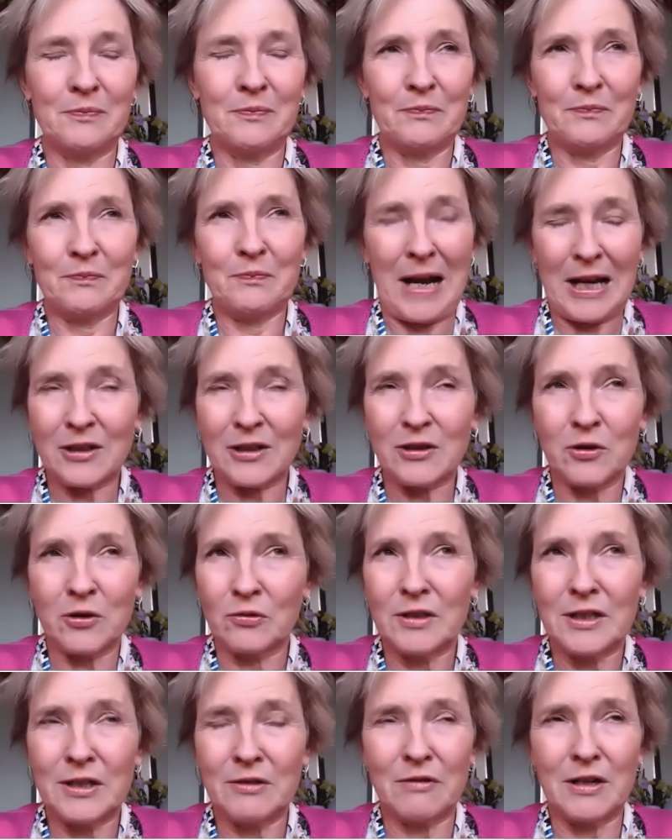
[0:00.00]
bash your
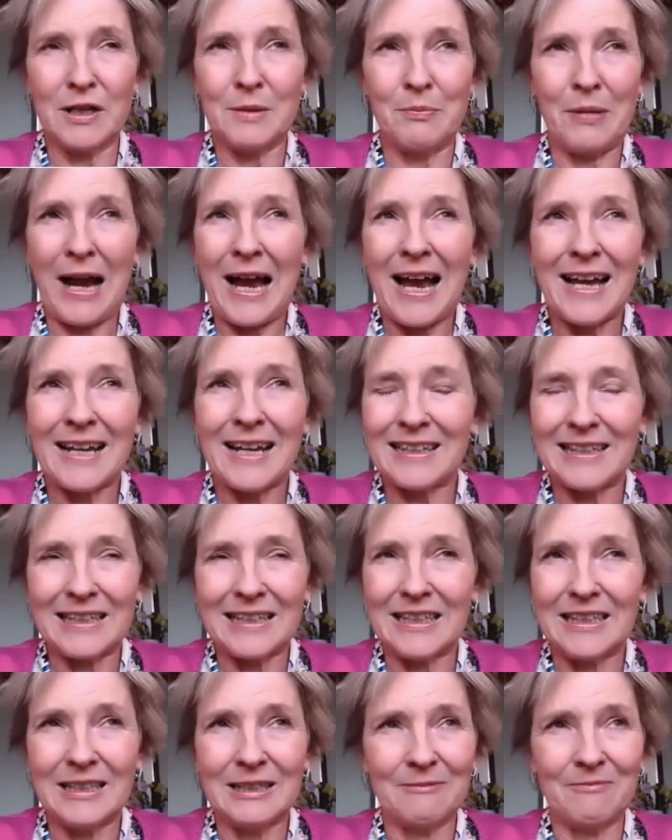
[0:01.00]
knee really
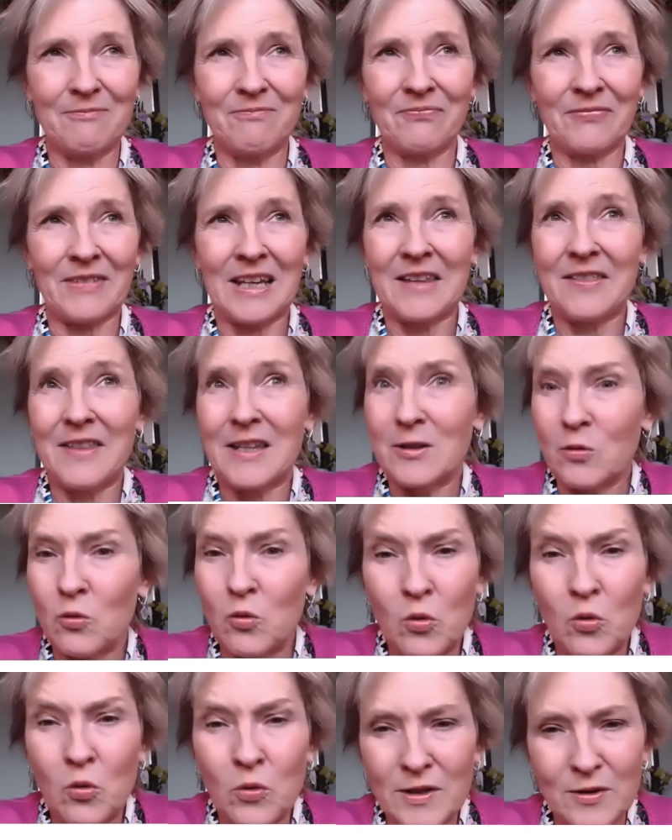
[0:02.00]
badly, there's
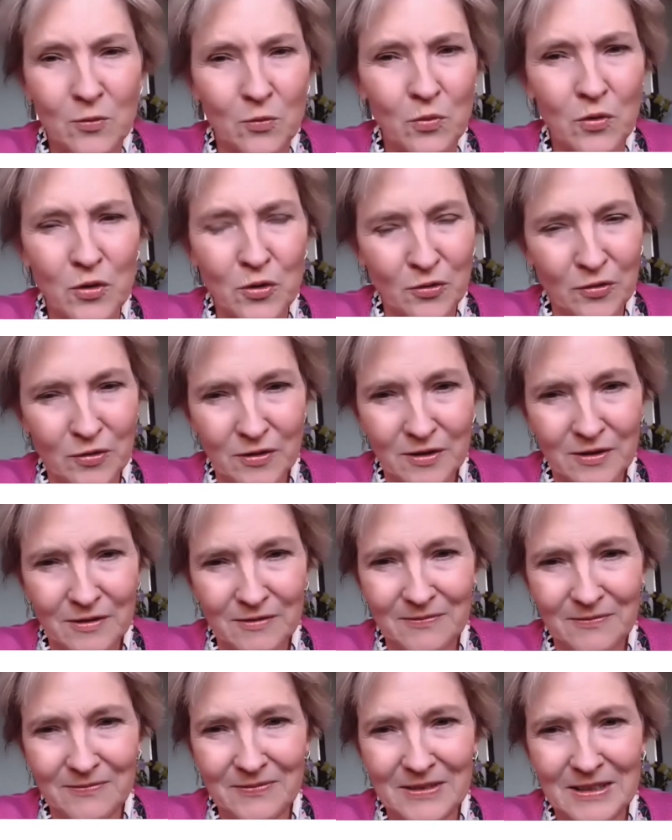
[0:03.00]
always a wound.
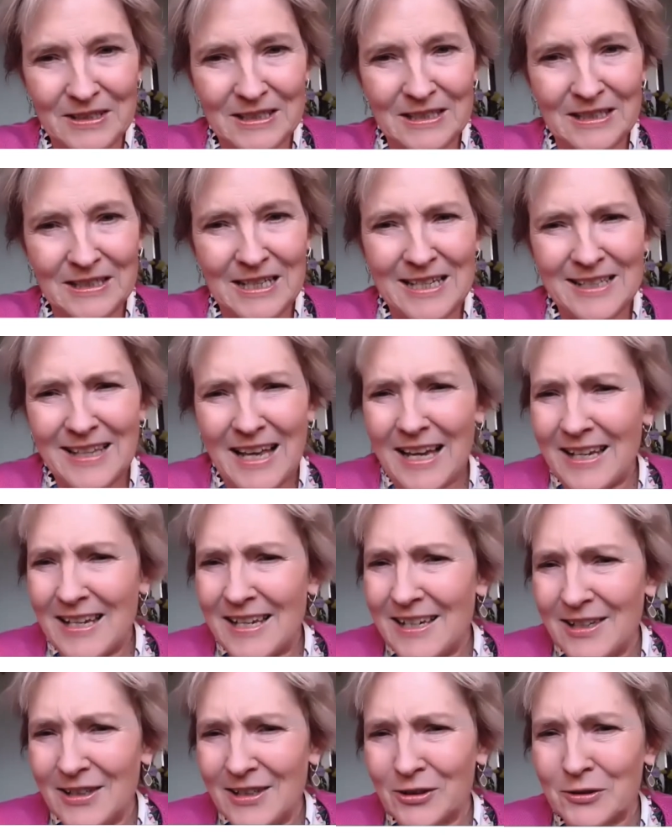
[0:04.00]
Is that
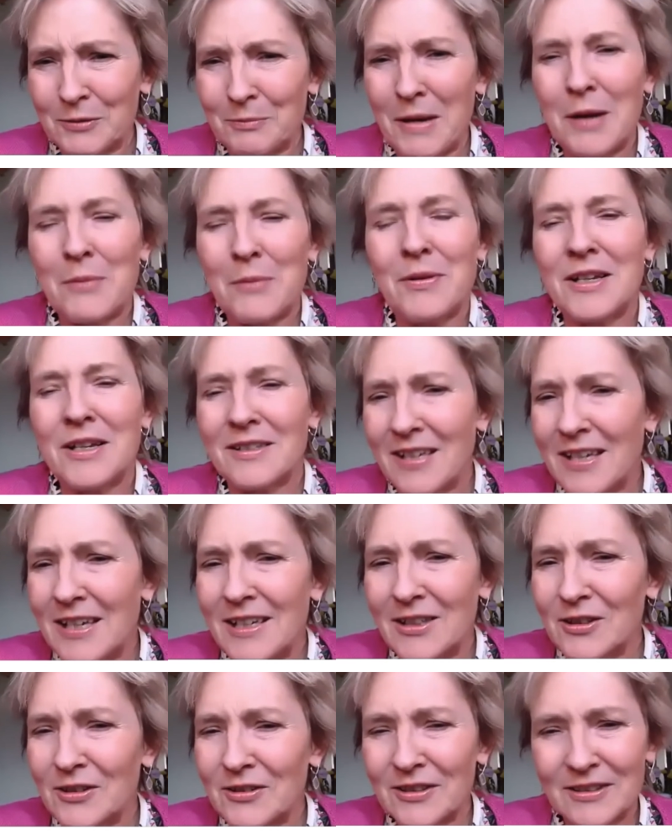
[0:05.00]
healed? Maybe it's
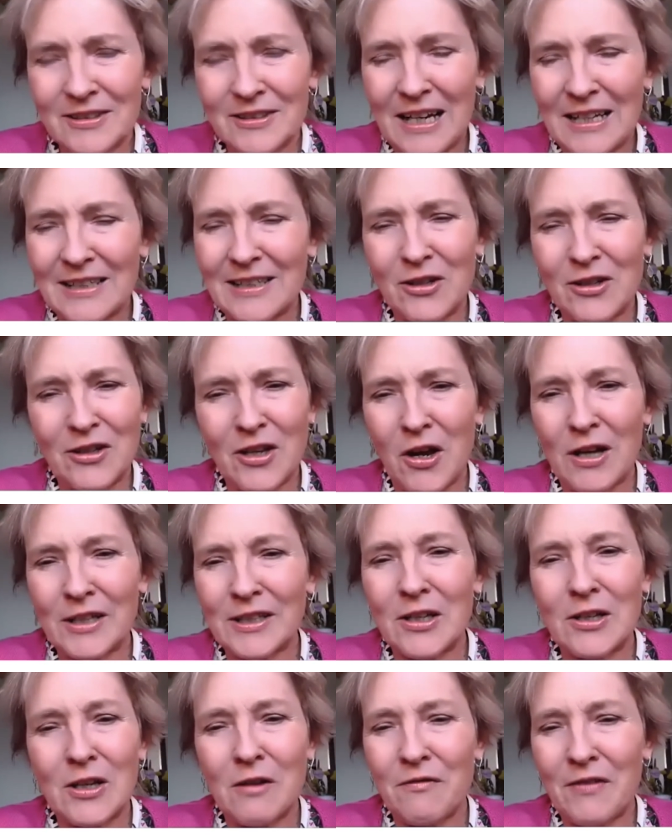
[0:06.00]
healed. I don't know. I don't
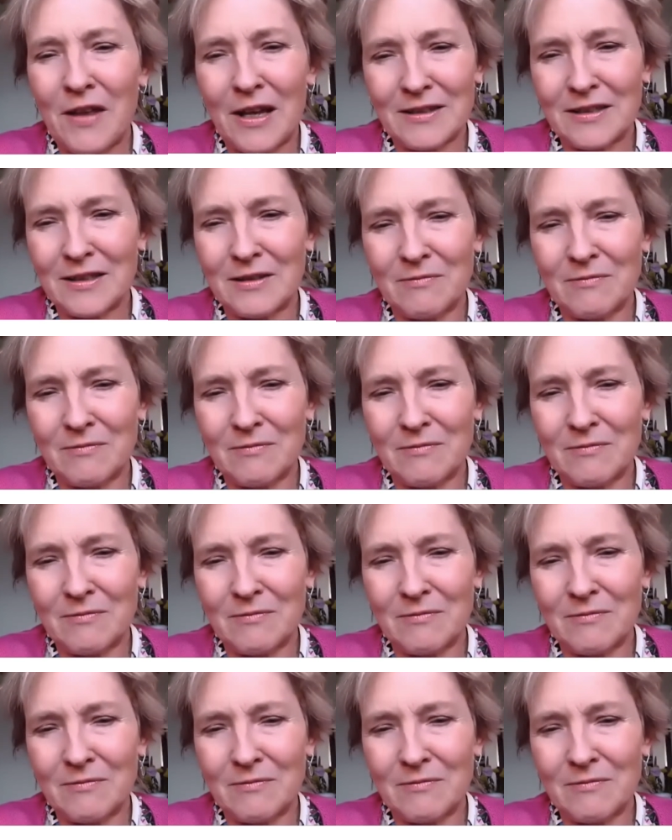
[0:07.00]
know if that's a